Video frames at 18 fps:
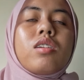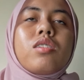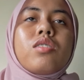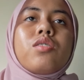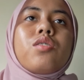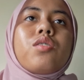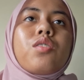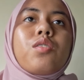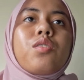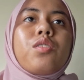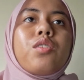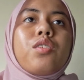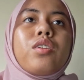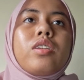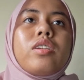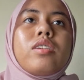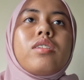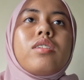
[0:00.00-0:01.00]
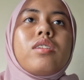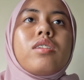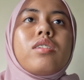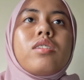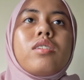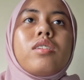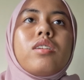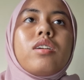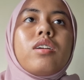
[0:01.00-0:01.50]
So this is
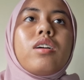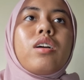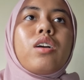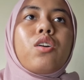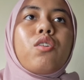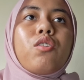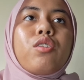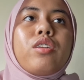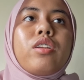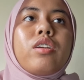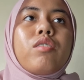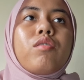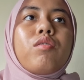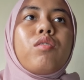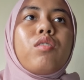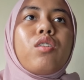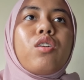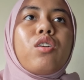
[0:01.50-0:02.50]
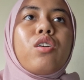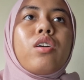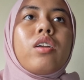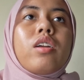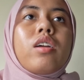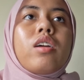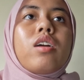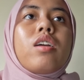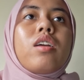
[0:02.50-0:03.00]
the coding
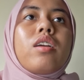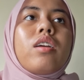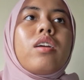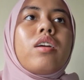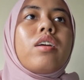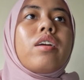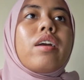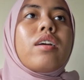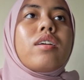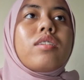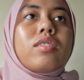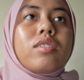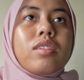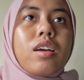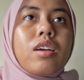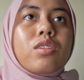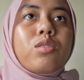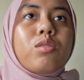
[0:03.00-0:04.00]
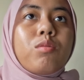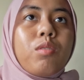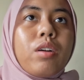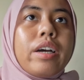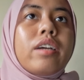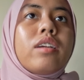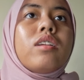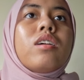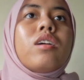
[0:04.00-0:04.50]
for task
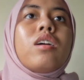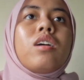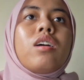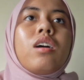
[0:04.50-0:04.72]
1.